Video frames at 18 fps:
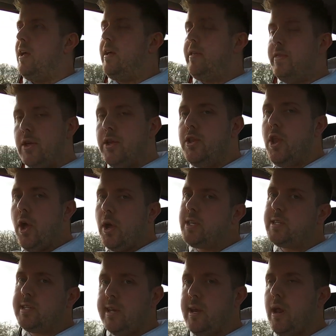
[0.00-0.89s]
than
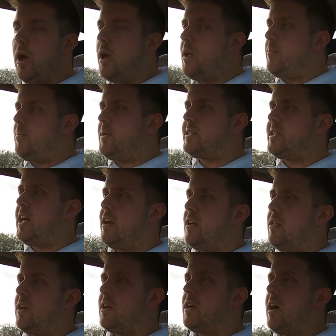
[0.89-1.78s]

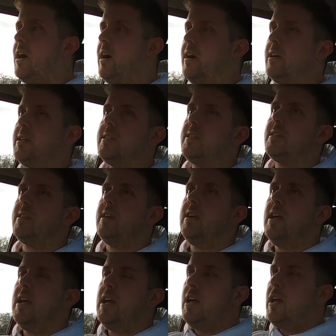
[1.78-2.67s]
99% of the cars
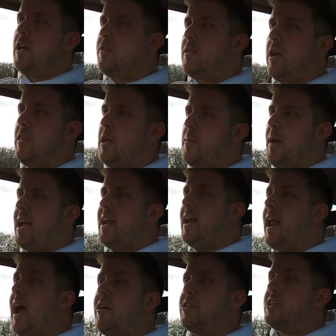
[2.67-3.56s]
that they make
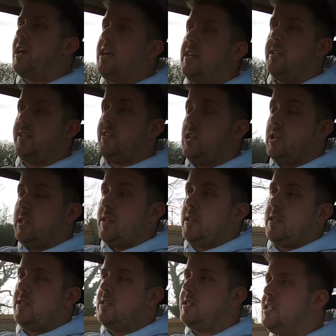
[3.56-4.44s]
nowadays, just
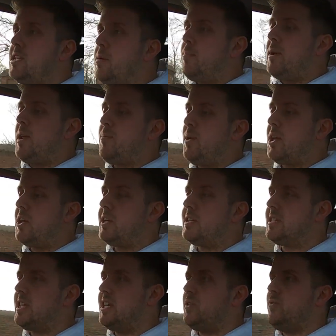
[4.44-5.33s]
simply
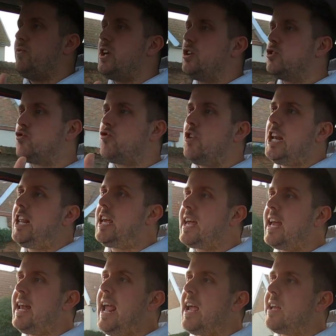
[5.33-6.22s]
because this feels really
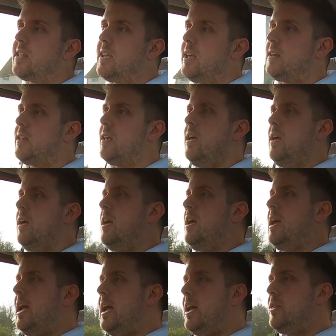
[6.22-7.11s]
connected
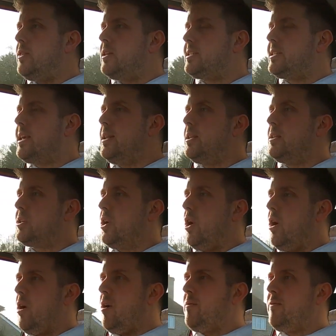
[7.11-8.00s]
in the sense
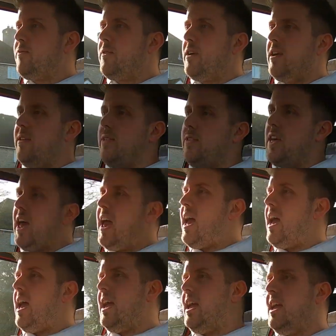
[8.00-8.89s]
of
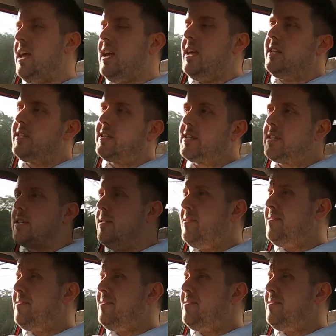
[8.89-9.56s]
there is,